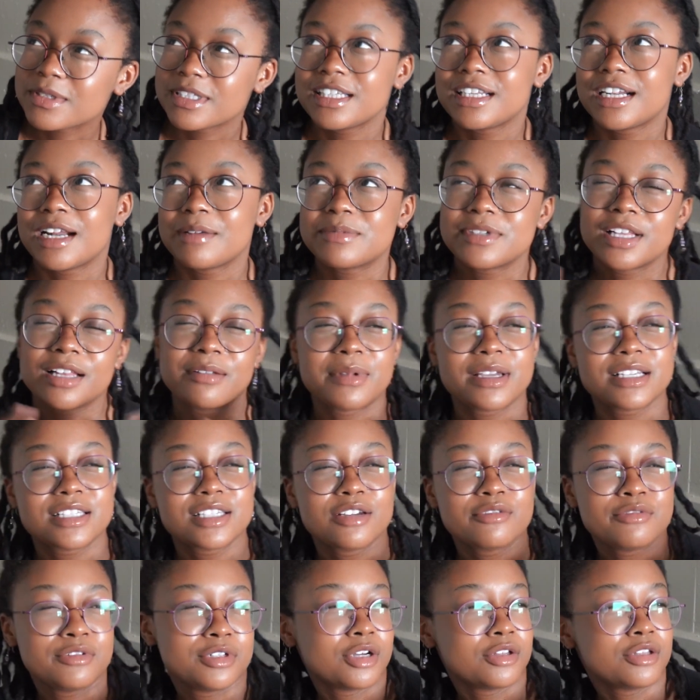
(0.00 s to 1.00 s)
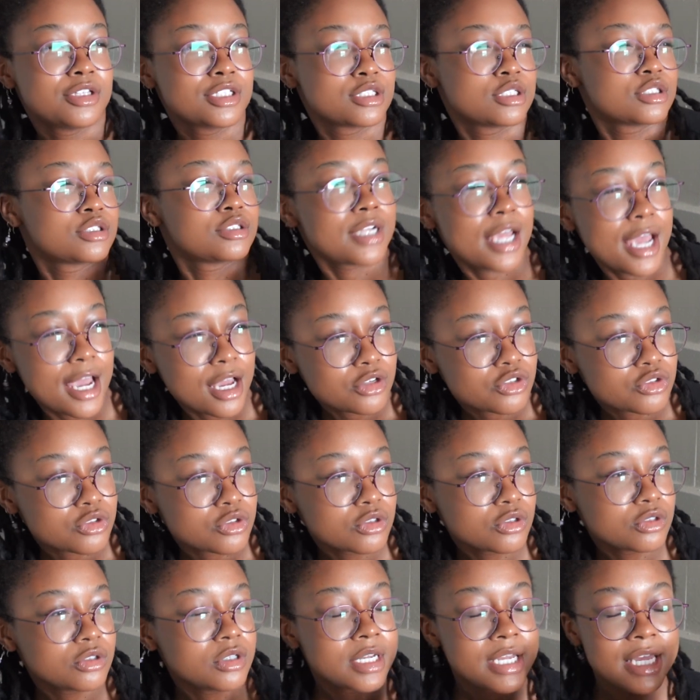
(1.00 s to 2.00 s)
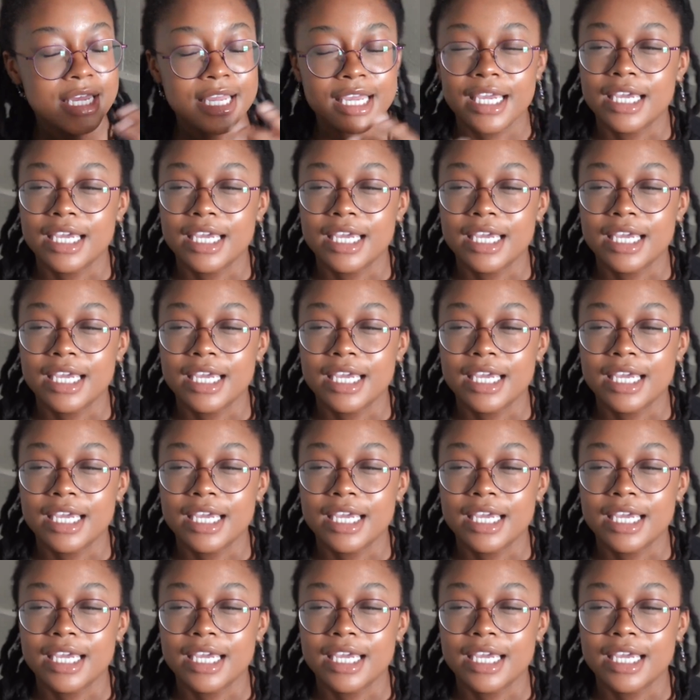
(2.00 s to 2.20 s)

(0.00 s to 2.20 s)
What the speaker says: And then I'm telling myself, you know, this is natural.